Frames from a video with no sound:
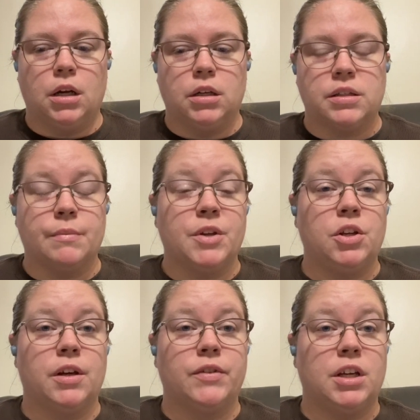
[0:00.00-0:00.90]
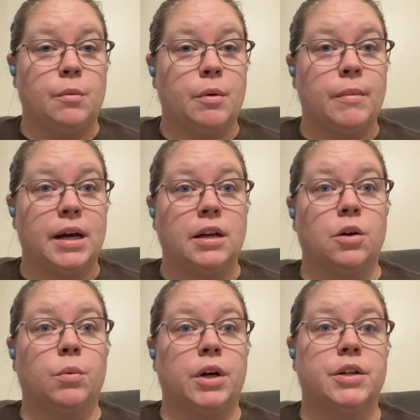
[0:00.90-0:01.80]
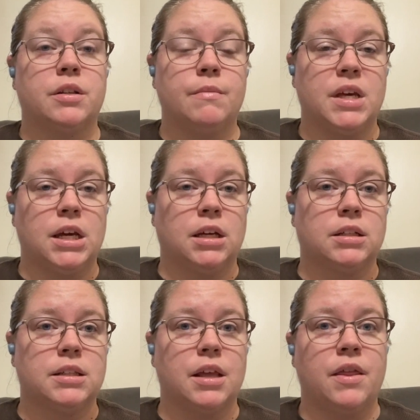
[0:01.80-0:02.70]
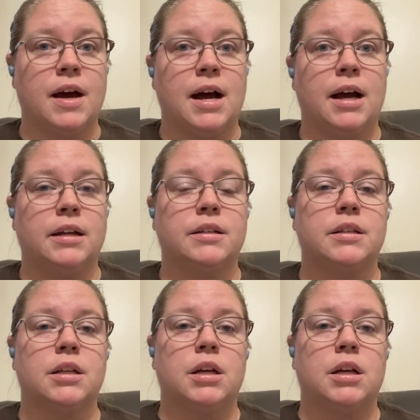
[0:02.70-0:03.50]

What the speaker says: Something you have to keep in mind are what are some things that